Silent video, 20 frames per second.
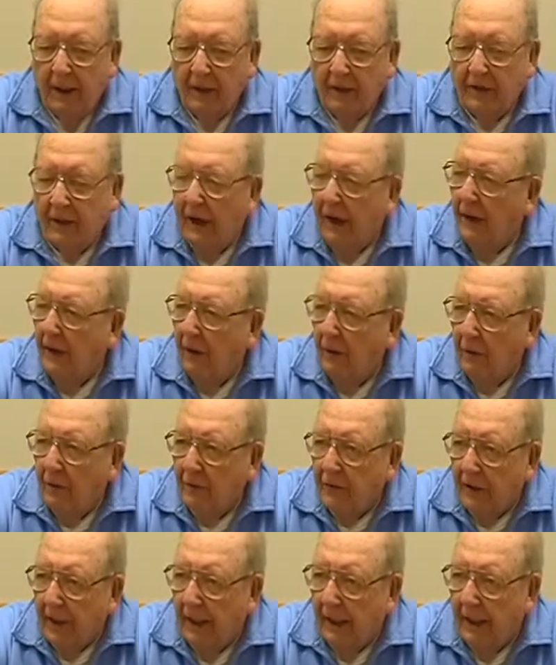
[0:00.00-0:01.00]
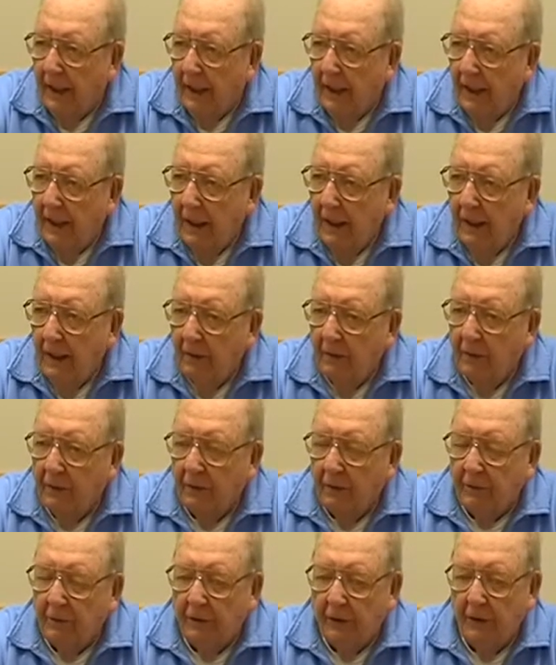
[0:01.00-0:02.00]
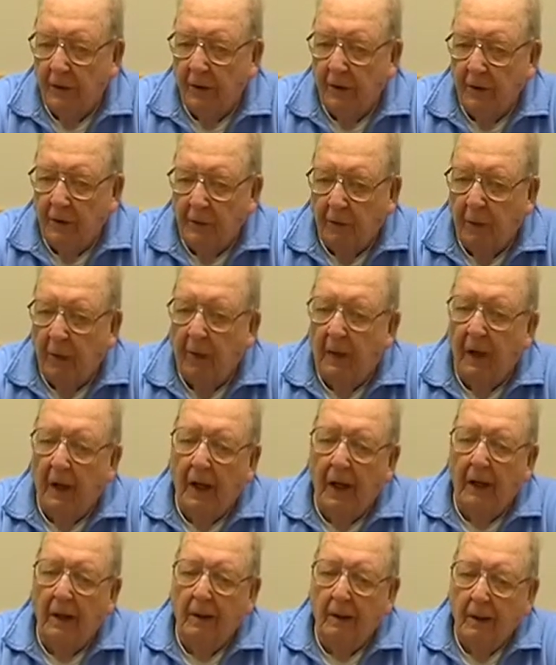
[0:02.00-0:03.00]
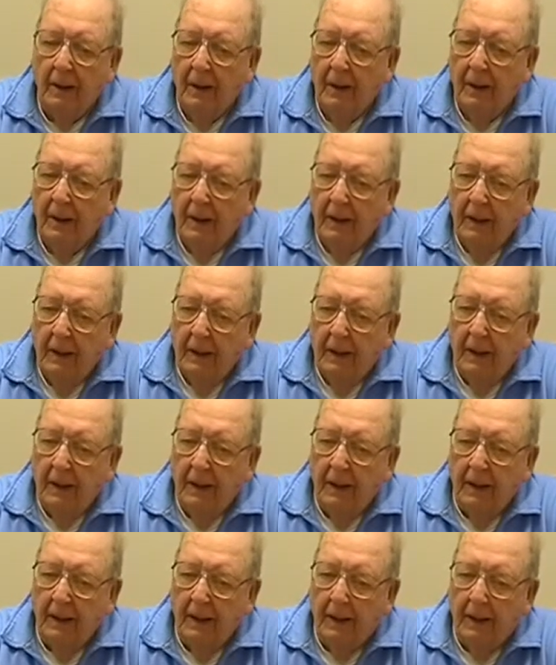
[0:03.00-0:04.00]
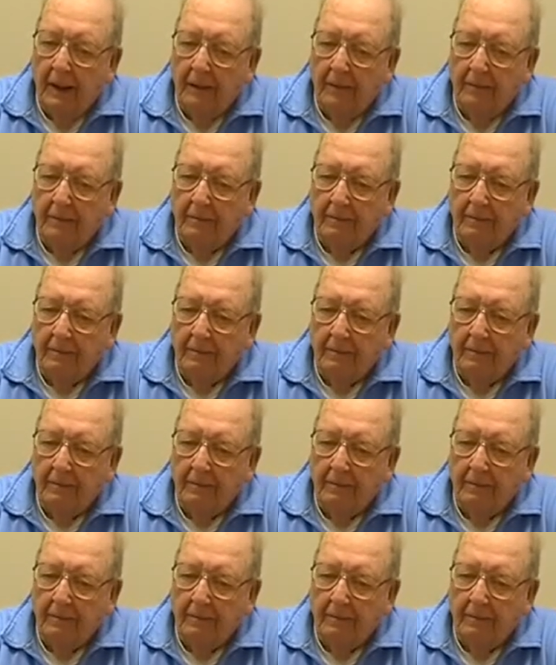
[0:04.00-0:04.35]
San Jose, which was a distributing. Uh,